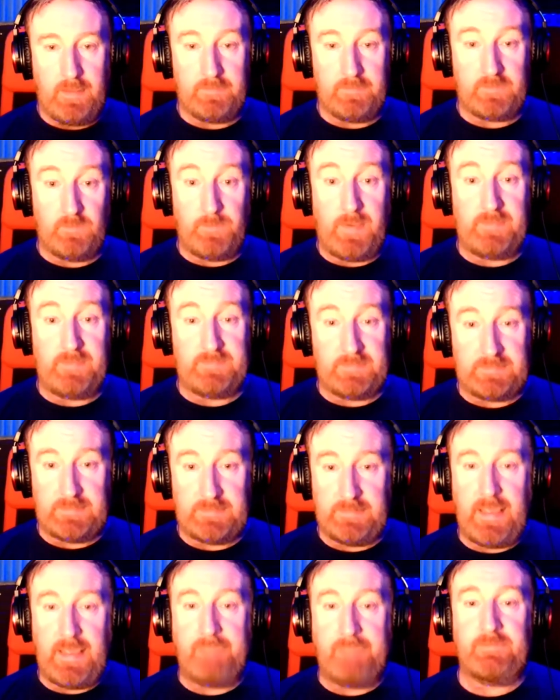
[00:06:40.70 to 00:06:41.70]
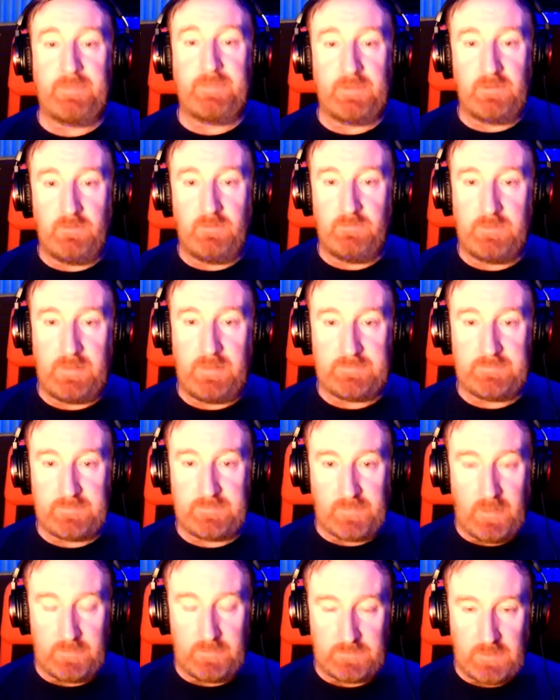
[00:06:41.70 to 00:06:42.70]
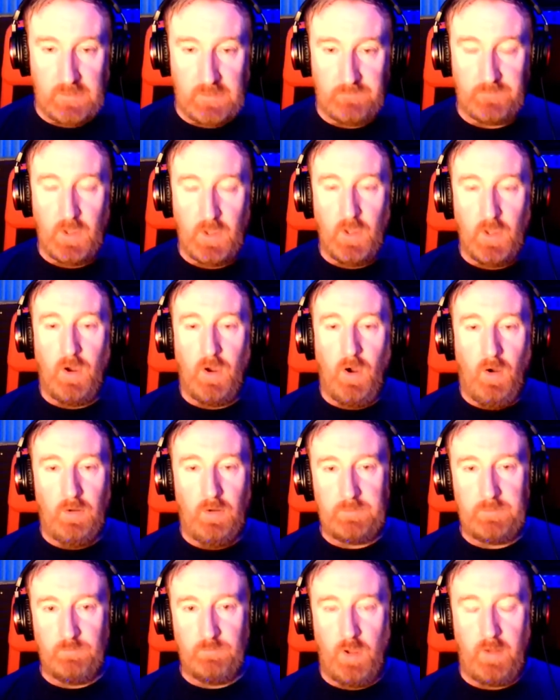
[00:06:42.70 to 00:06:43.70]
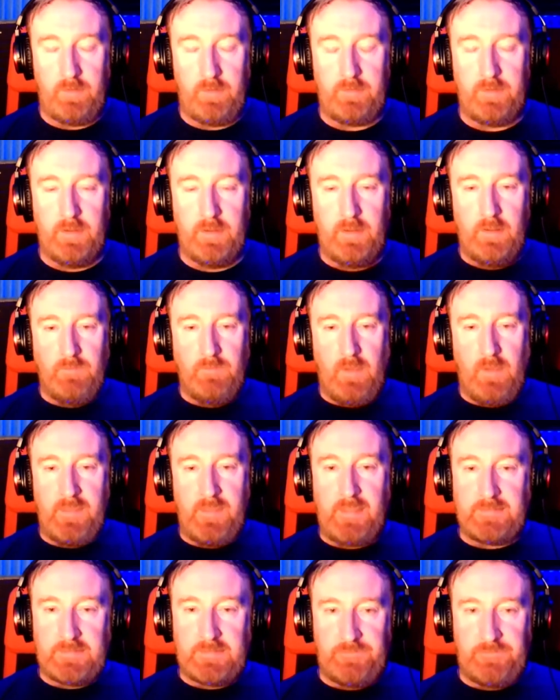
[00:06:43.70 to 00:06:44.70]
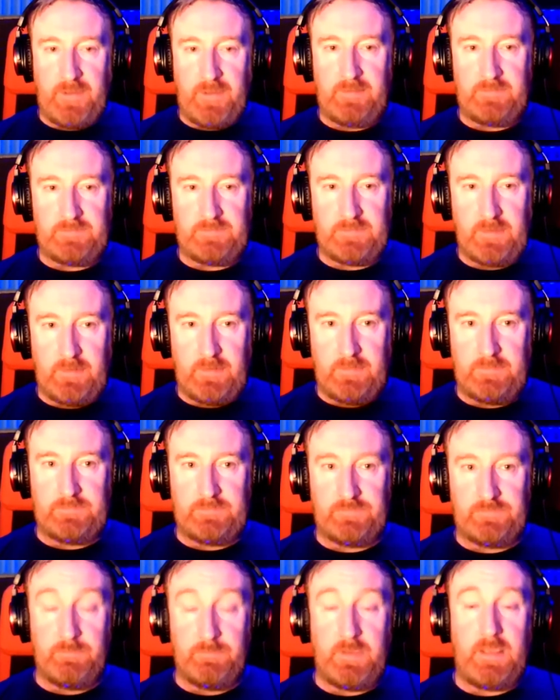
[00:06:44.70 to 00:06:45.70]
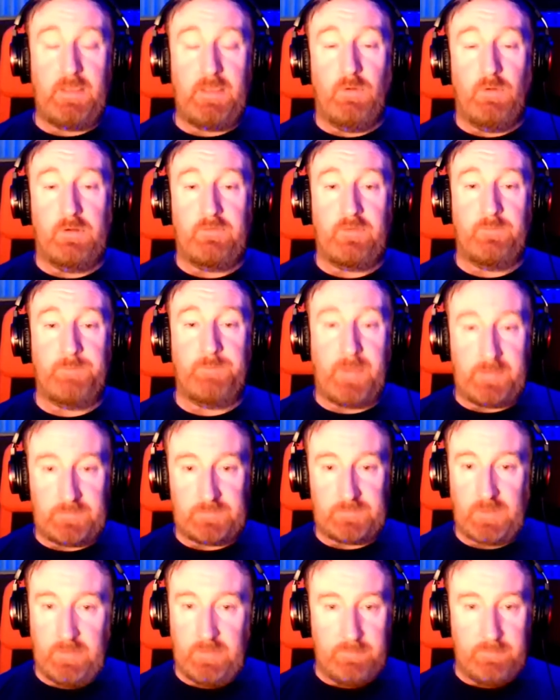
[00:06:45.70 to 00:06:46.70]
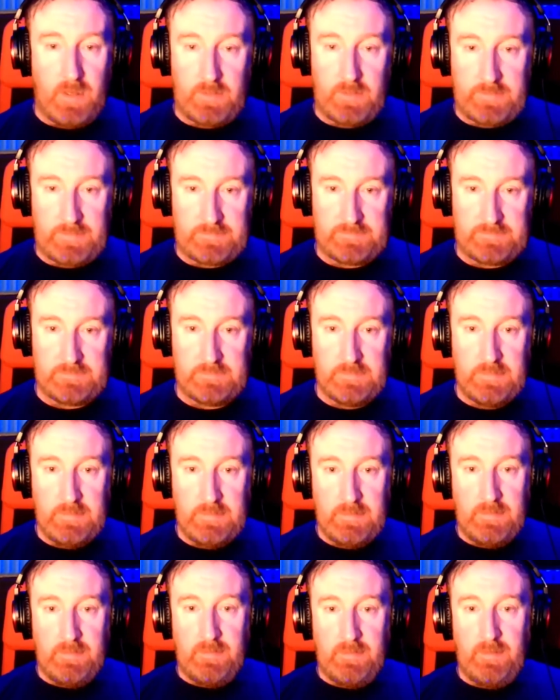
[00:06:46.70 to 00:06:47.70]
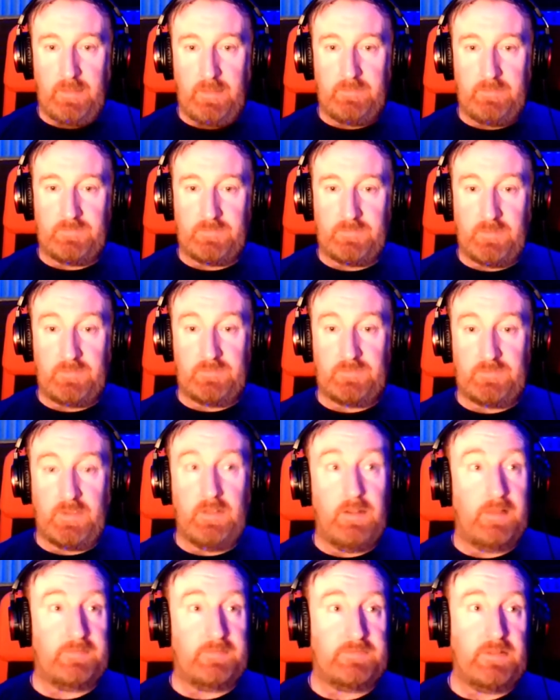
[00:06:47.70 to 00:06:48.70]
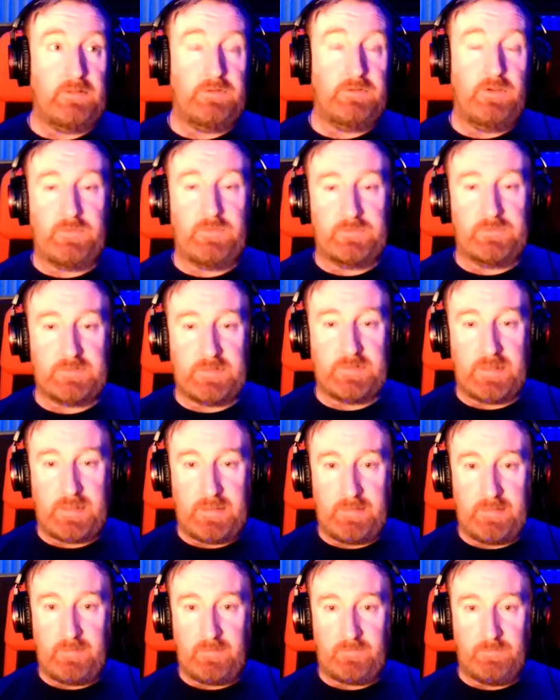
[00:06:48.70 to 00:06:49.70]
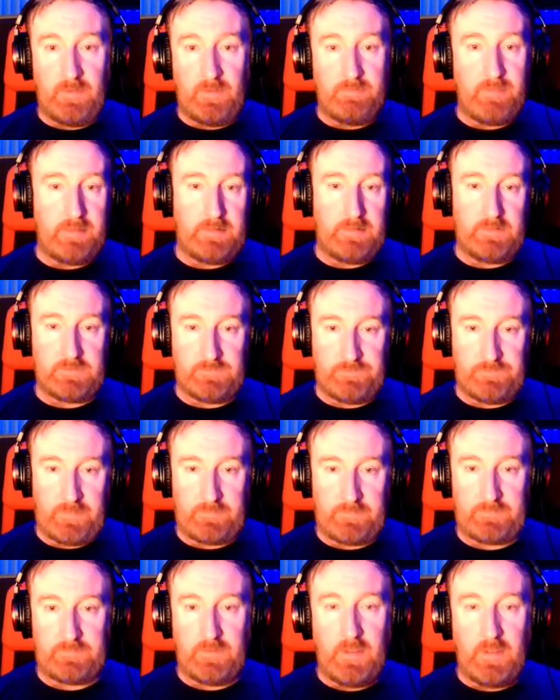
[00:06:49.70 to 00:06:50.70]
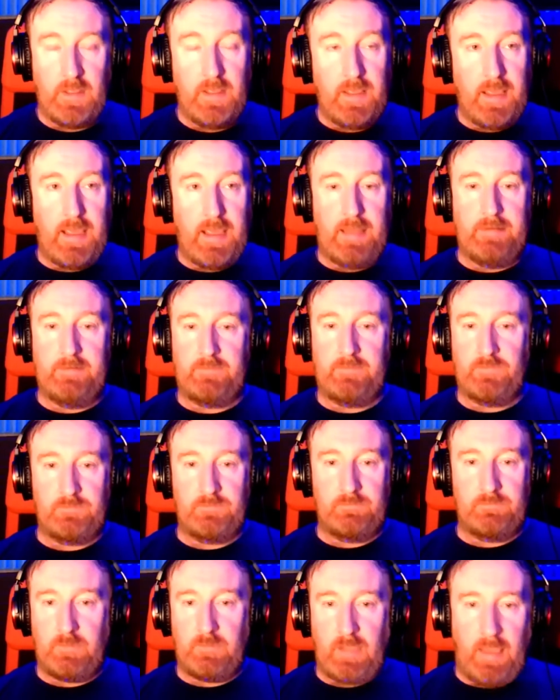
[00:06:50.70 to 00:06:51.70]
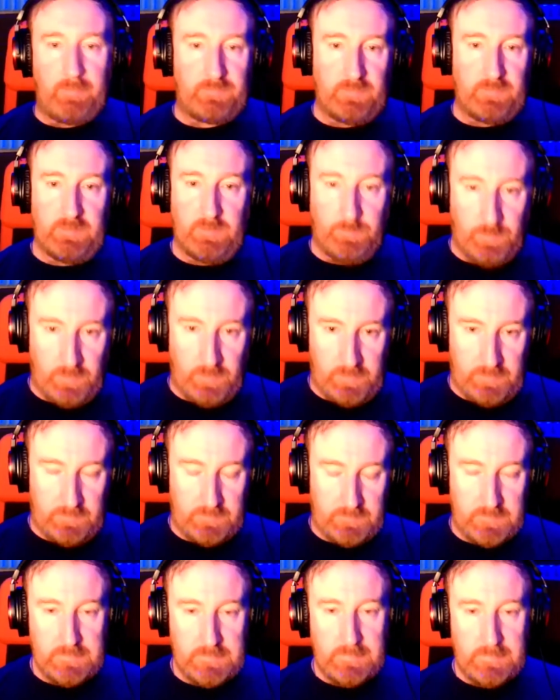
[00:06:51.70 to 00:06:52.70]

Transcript: So basically everything you need to start off all in one. Now the interface is for me one of the best on the market. It's still, I still use it today. It's my main interface and it's absolutely brilliant.